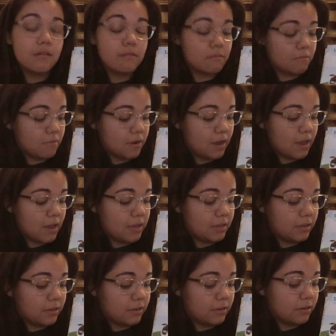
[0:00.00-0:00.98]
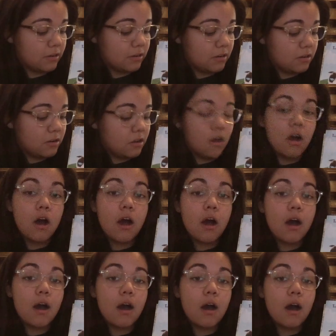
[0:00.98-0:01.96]
when I hear
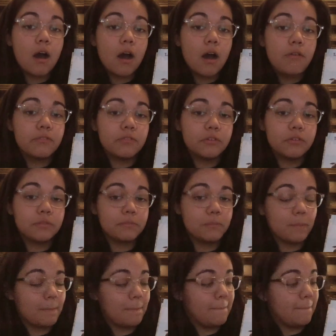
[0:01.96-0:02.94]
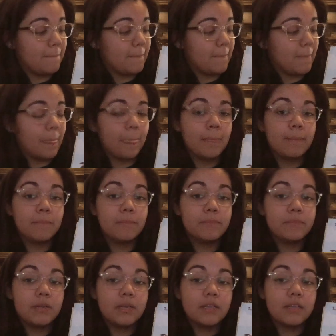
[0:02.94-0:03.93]
awful.
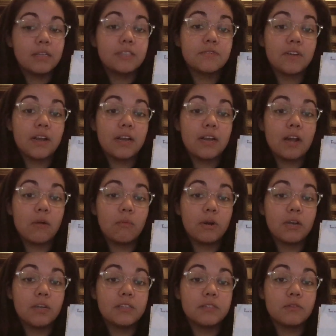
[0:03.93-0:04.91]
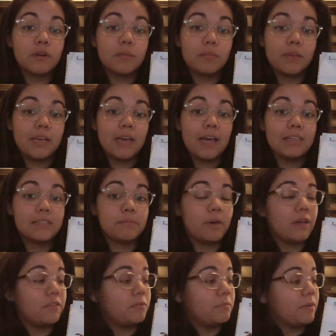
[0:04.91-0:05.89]
Let's find out what else Grumpy Cat's
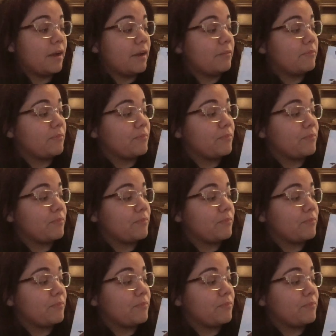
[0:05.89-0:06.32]
bothered by.